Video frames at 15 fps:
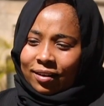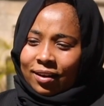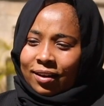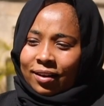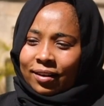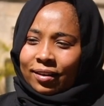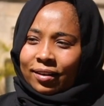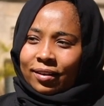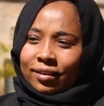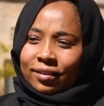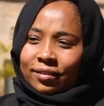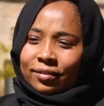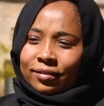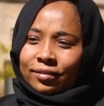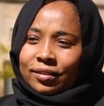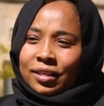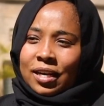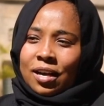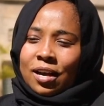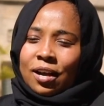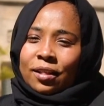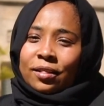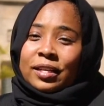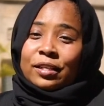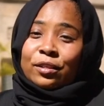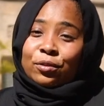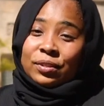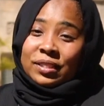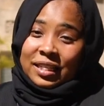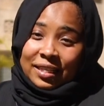and the
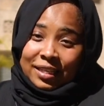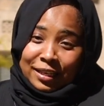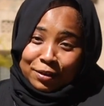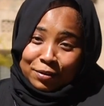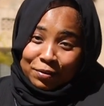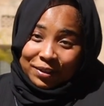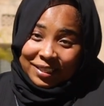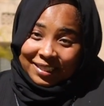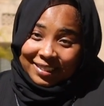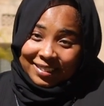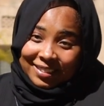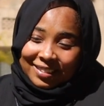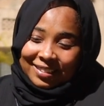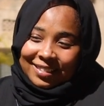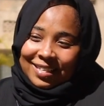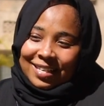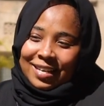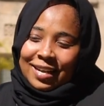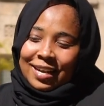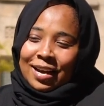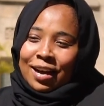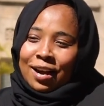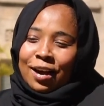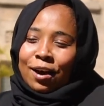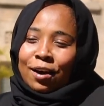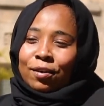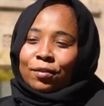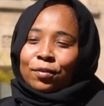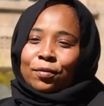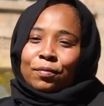do's and the don'ts,
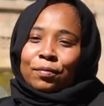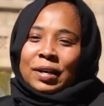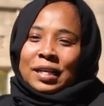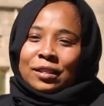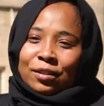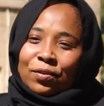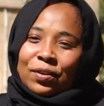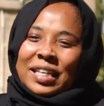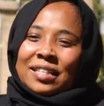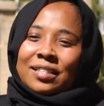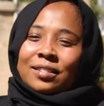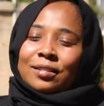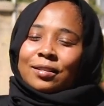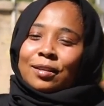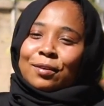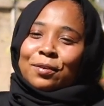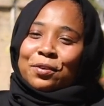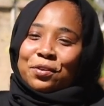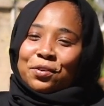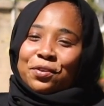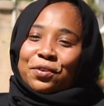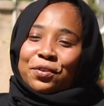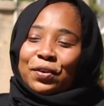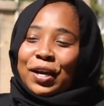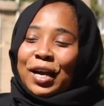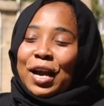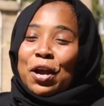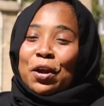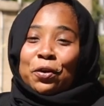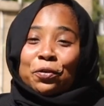as long as
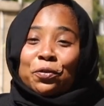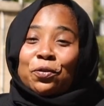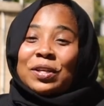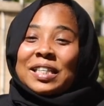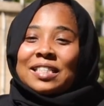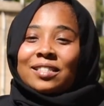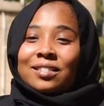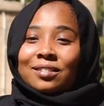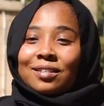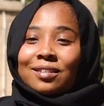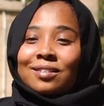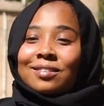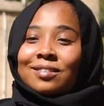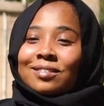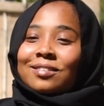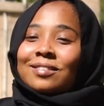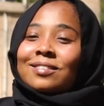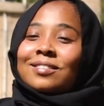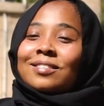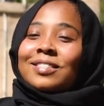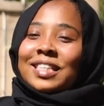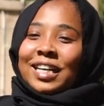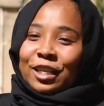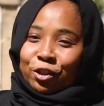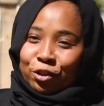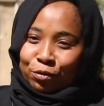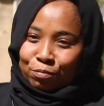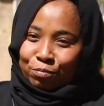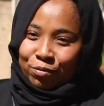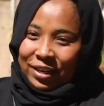you don't touch
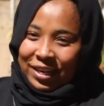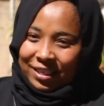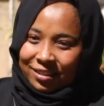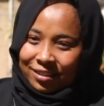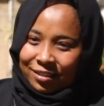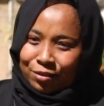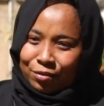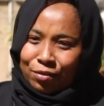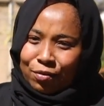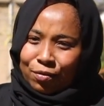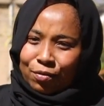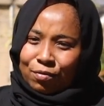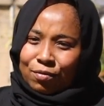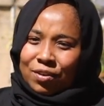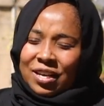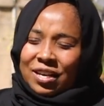your breasts, you know,